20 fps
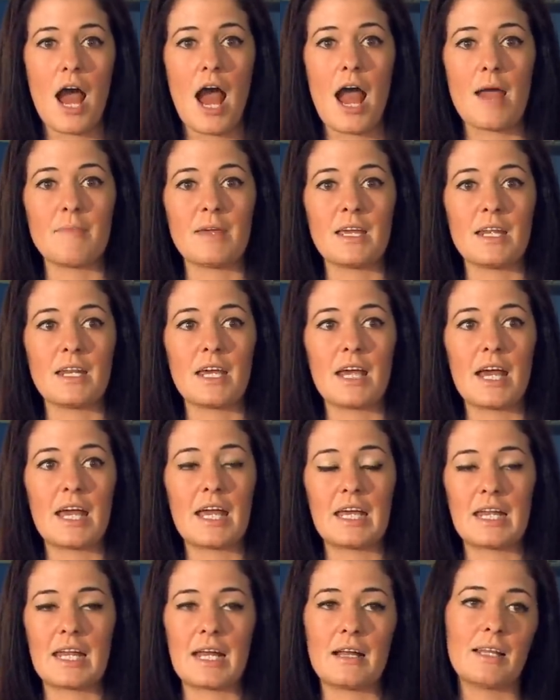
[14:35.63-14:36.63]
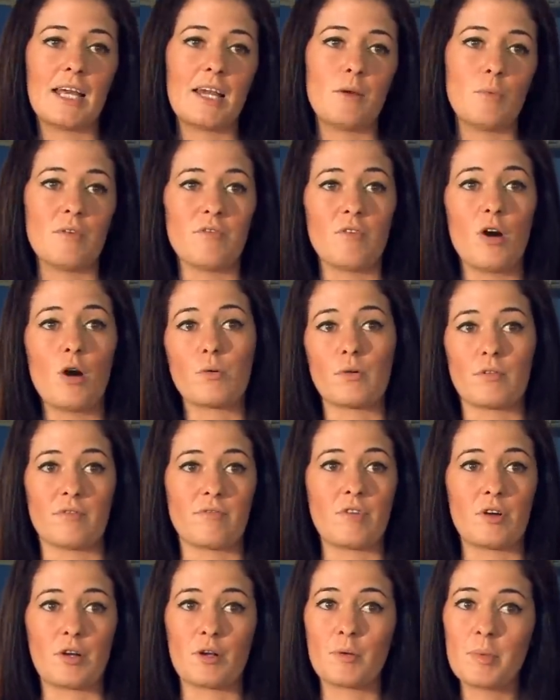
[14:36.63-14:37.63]
I mean, in LA, we've all
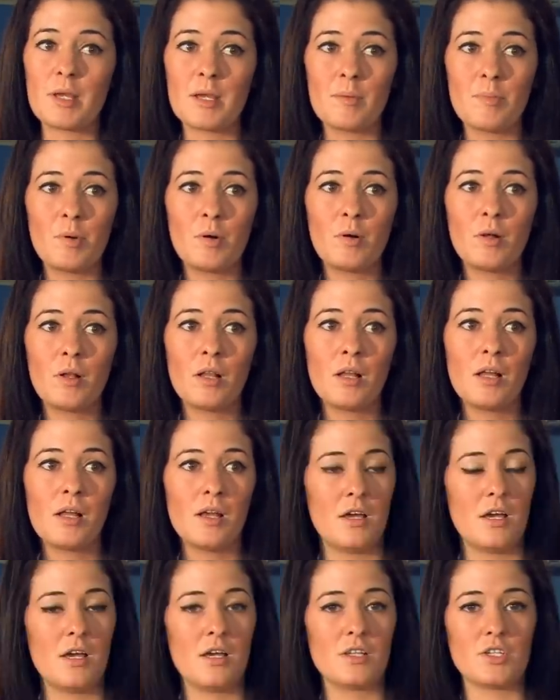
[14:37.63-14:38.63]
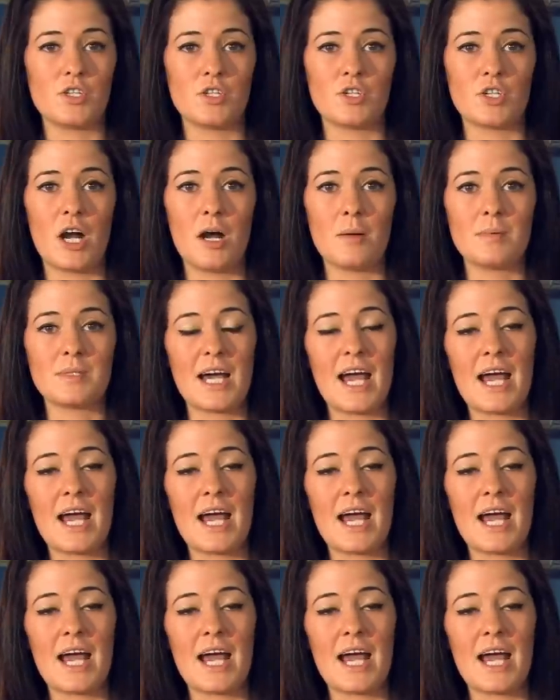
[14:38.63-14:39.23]
referred people to jobs.